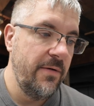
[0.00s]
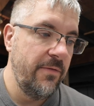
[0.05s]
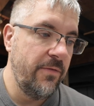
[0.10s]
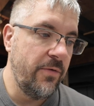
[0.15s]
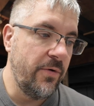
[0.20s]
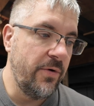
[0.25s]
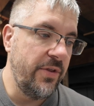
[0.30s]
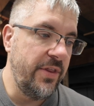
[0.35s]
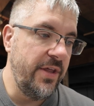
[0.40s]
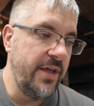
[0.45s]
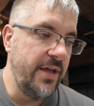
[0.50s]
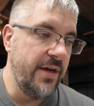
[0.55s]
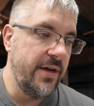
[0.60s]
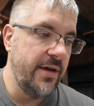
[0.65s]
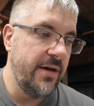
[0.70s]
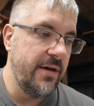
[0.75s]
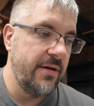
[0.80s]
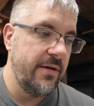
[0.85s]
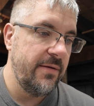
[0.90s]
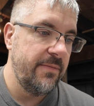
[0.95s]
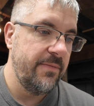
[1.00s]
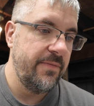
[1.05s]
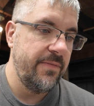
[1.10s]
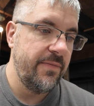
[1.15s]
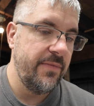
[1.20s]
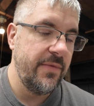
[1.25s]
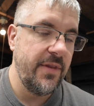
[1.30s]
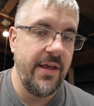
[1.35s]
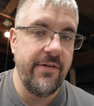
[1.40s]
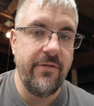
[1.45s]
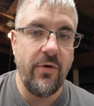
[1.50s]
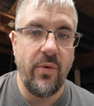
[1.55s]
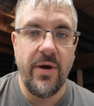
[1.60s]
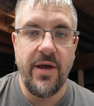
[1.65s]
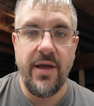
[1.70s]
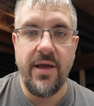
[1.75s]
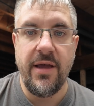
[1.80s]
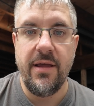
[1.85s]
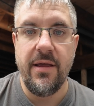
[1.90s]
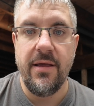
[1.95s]
for the
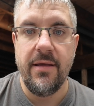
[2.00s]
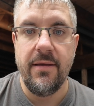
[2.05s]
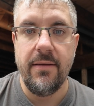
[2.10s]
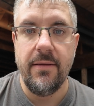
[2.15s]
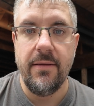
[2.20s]
giveaway,